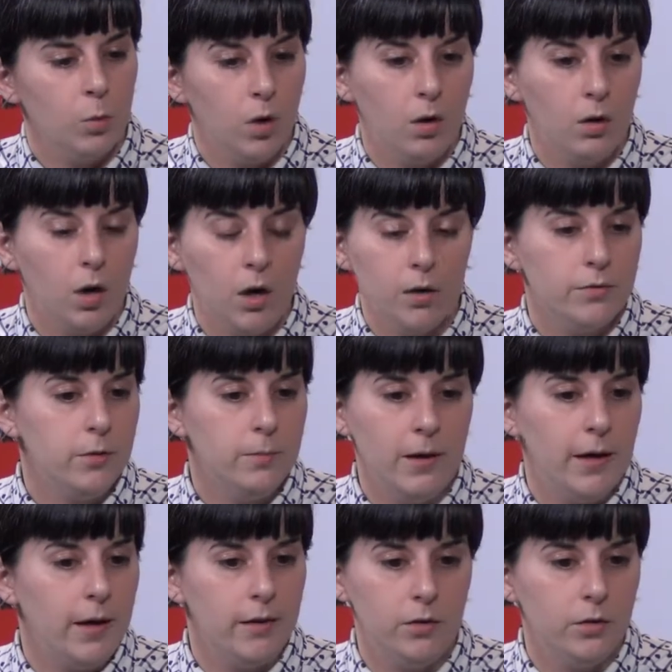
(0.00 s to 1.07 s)
well, off the
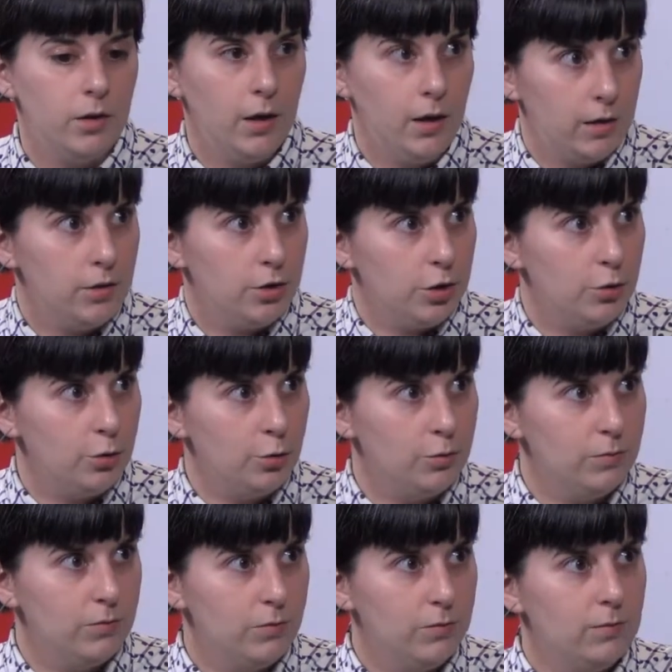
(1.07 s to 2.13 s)
bat, you can't do
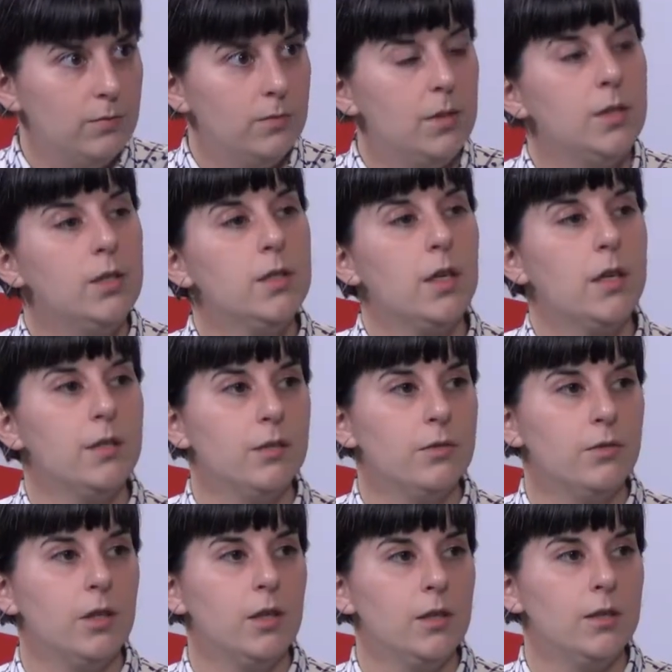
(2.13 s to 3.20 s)
these kinds
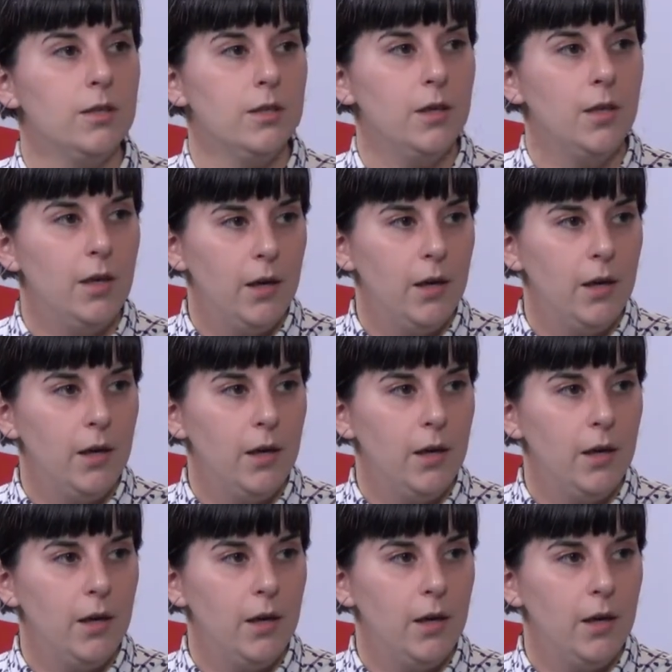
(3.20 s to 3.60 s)
of things,